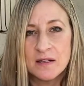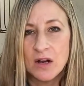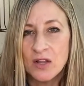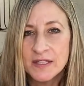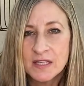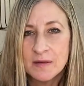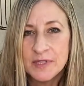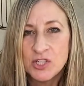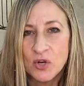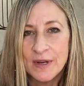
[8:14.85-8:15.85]
All that's gonna be
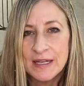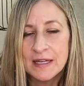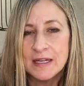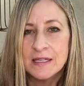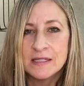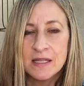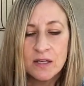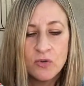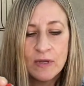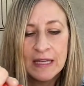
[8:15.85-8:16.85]
showing is the
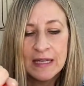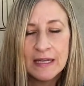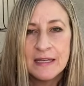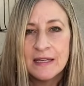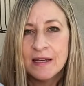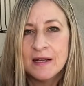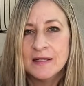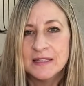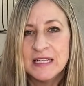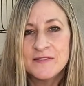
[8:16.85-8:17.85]
green
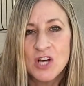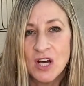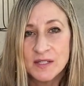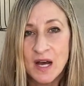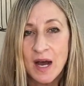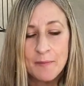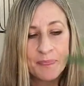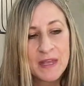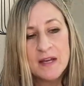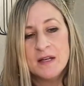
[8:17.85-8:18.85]
leaves on top.
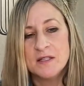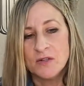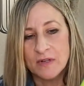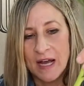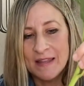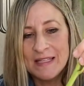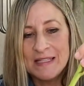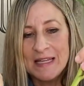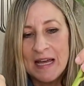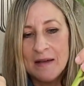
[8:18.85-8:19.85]
So cut the
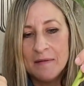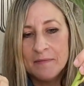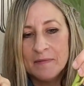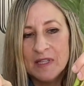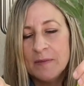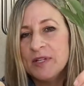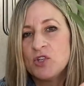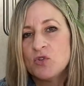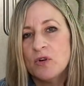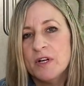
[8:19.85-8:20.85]
stem a little bit
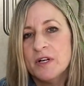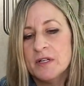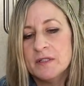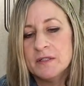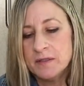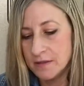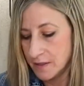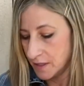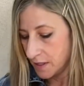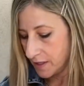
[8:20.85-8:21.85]
shorter
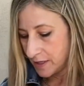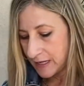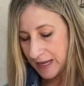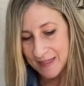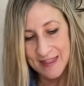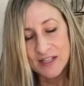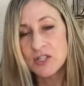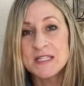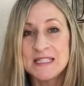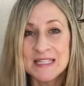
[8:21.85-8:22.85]
and then
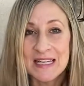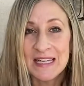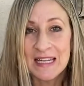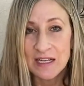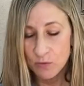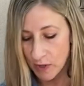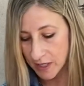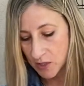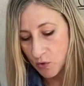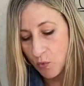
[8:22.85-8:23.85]
just stick it in where
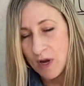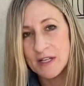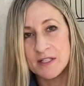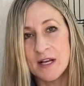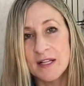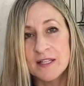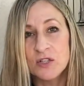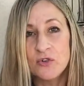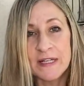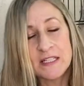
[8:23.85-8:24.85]
you want a little
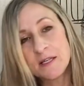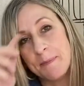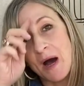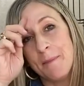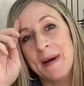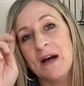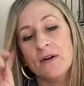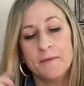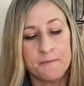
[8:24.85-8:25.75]
green to pop out.